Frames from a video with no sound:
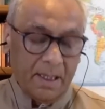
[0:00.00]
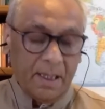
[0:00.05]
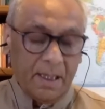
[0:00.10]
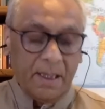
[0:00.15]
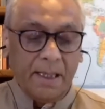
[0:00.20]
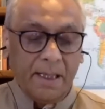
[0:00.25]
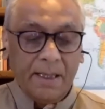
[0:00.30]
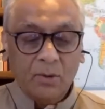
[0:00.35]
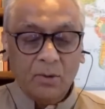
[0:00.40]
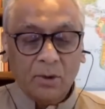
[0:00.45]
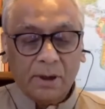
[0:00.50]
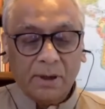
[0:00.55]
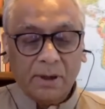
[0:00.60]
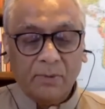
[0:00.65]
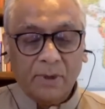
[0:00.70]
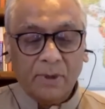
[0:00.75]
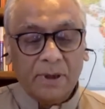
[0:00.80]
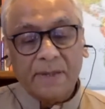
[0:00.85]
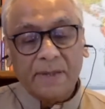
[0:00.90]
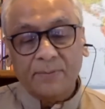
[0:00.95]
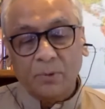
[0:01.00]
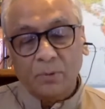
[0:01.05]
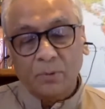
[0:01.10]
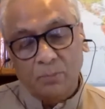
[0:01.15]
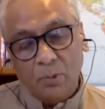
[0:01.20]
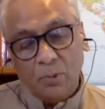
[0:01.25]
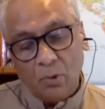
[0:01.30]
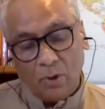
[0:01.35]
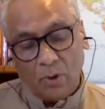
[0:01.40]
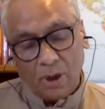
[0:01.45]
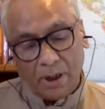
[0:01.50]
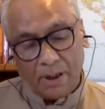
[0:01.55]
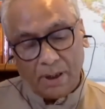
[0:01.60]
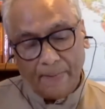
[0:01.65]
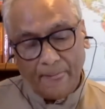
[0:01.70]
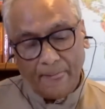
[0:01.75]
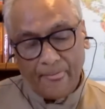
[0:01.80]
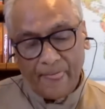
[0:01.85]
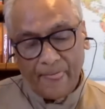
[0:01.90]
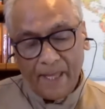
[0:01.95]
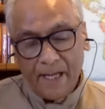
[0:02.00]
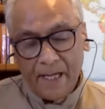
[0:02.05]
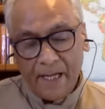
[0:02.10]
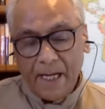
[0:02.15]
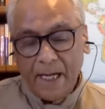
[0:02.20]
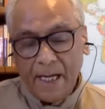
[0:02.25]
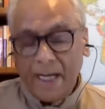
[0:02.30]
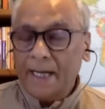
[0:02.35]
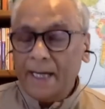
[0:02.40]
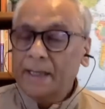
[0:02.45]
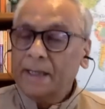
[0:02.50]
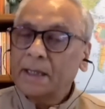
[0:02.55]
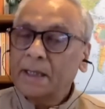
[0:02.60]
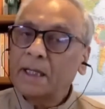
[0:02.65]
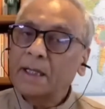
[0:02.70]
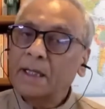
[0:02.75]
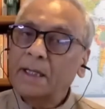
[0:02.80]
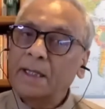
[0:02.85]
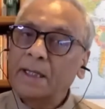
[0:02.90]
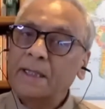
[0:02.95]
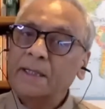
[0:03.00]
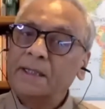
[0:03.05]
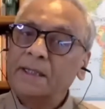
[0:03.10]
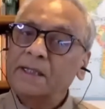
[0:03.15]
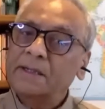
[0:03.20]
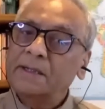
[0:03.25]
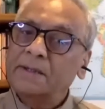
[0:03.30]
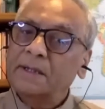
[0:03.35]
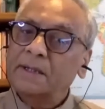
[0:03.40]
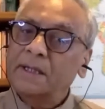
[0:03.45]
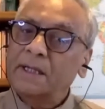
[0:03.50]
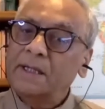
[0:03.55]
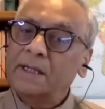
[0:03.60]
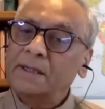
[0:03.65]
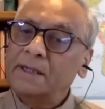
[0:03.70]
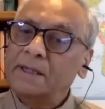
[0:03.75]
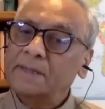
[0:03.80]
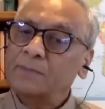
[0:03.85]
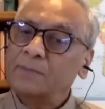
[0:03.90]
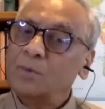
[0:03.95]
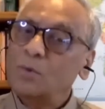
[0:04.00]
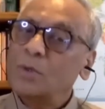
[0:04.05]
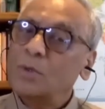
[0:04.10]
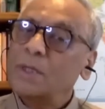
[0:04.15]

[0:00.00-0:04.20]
He wrote a wonderful book. And uh, in, his, in this book,